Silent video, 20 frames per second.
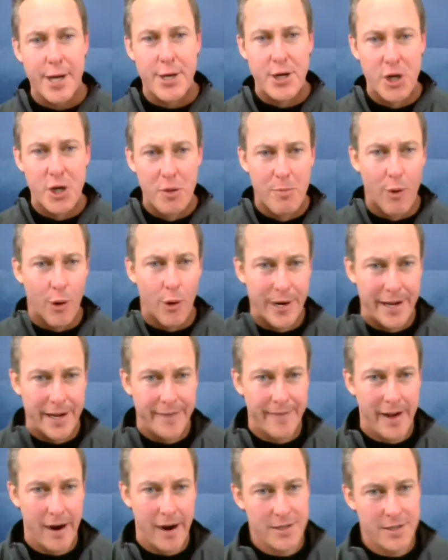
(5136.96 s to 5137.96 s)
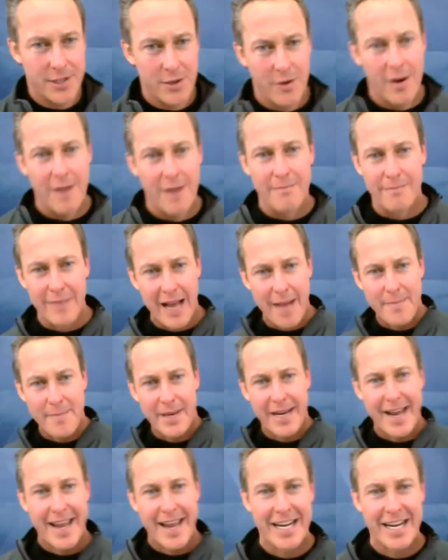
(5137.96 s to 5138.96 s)
a newborn in there, so I'm happy
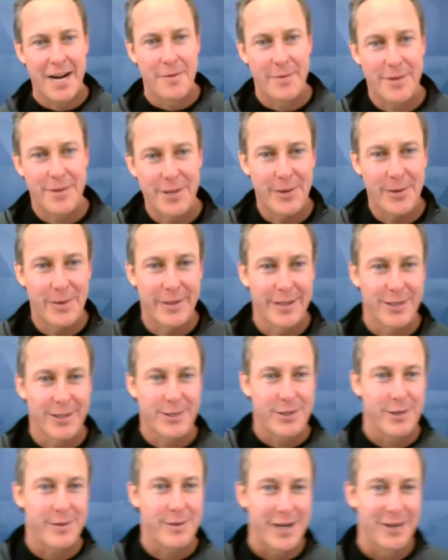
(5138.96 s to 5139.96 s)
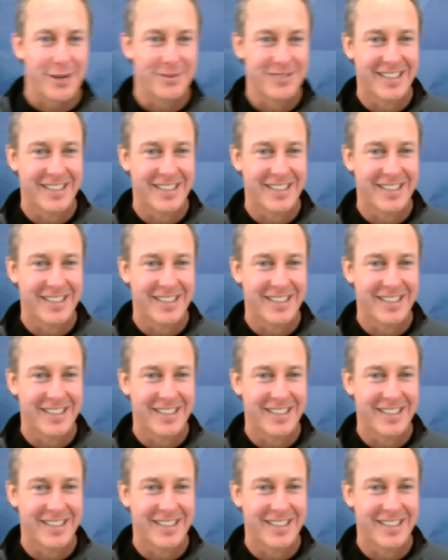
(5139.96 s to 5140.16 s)
to hang out with you in the studio.